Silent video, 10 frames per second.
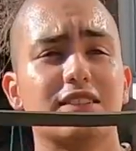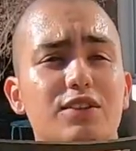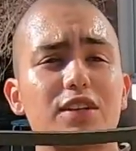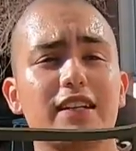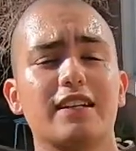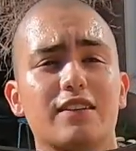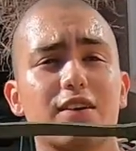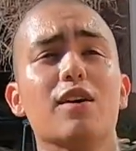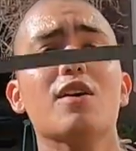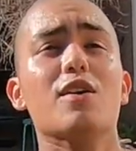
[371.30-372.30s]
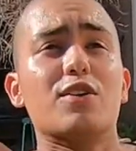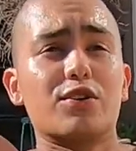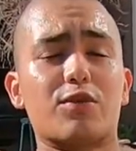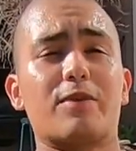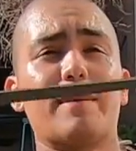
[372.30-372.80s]
is you could
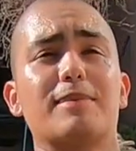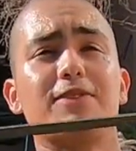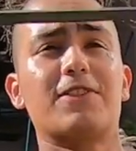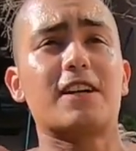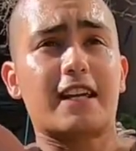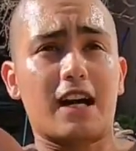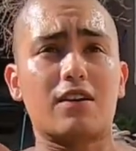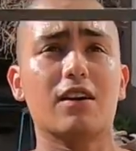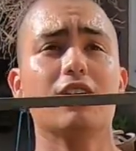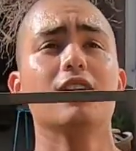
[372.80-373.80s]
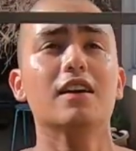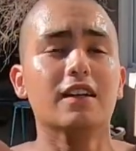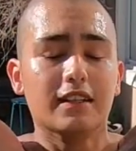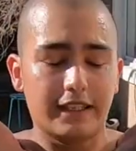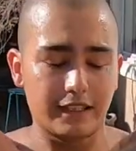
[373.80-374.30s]
rep the fuck out
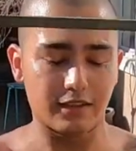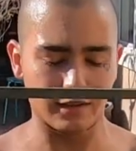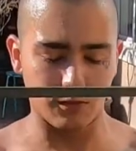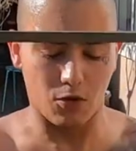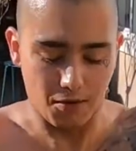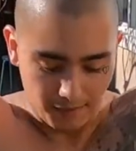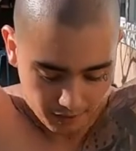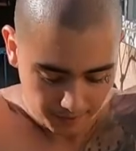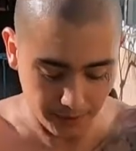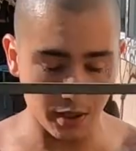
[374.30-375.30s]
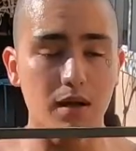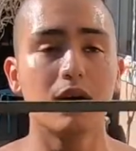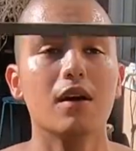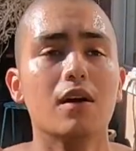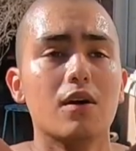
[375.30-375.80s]
either to warm up
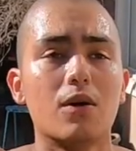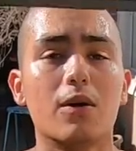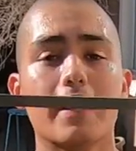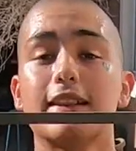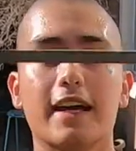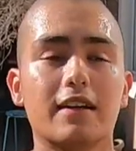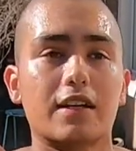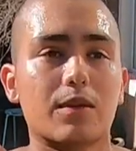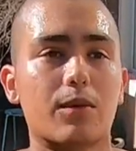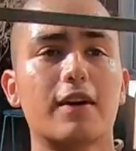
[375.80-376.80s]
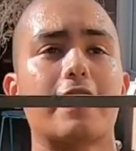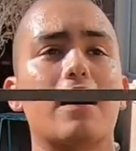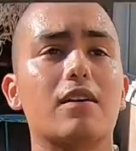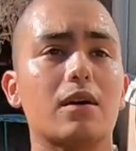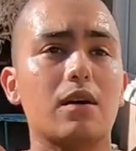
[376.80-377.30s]
or at the end of your
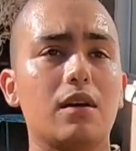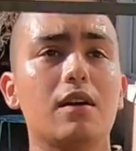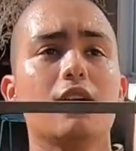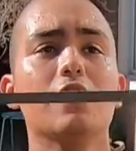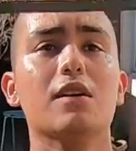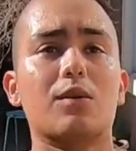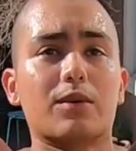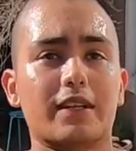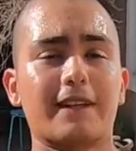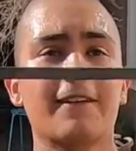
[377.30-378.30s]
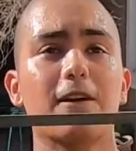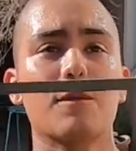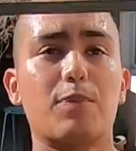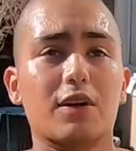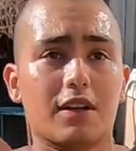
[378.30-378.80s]
workout really
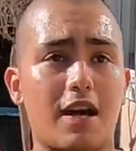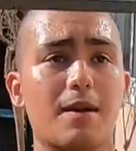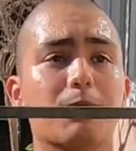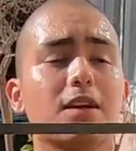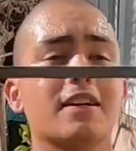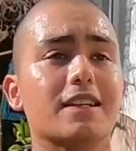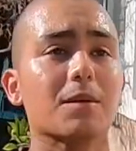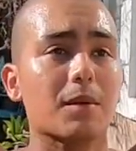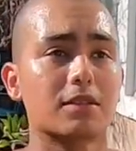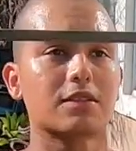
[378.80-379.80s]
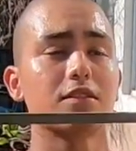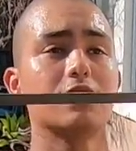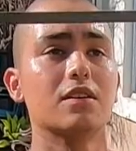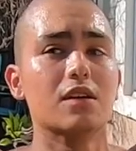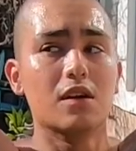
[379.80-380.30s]
put a lot of blood in the muscle,
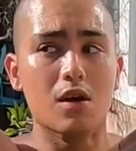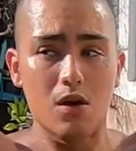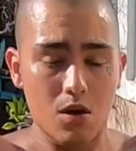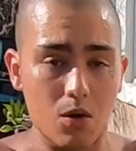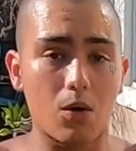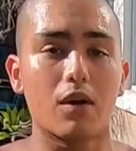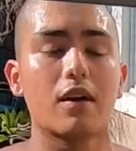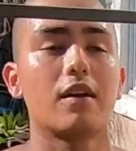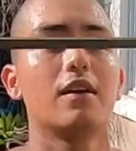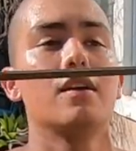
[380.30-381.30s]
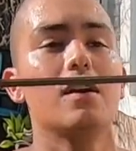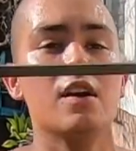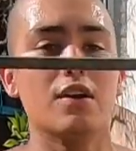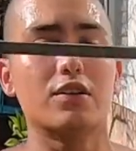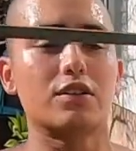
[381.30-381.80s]
or
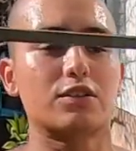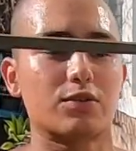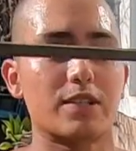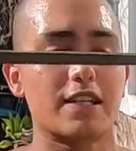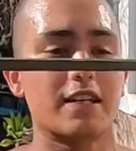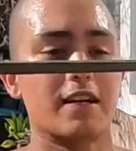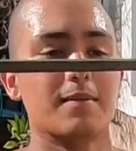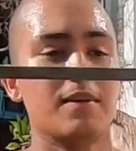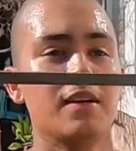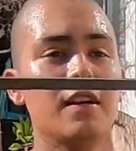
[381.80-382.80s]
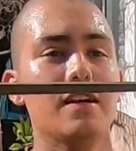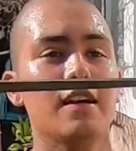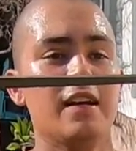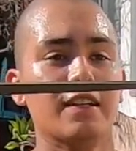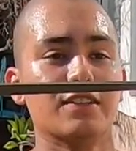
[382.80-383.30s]
you could switch it up
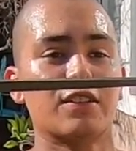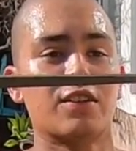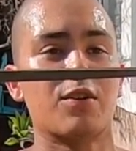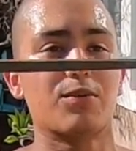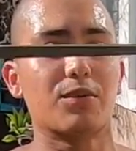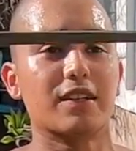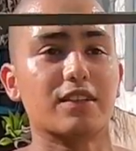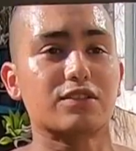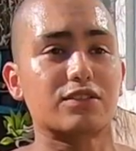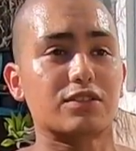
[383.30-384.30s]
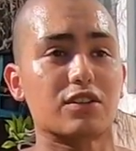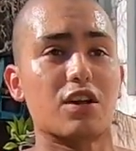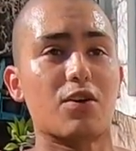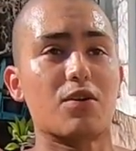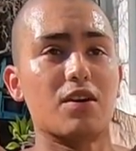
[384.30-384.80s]
and you could go real
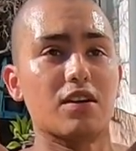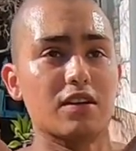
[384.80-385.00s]
slow,